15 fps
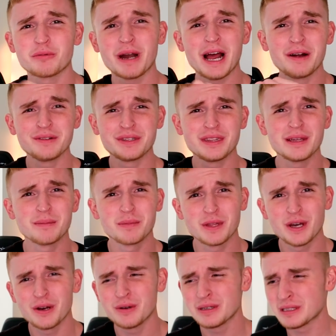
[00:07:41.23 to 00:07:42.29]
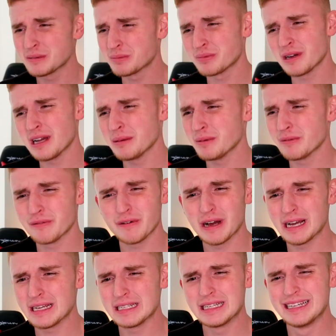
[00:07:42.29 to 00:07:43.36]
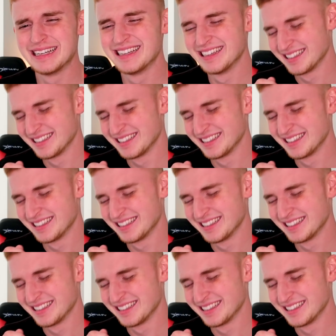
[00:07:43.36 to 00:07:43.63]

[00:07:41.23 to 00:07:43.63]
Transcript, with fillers: around them, though, and it'd probably be fine.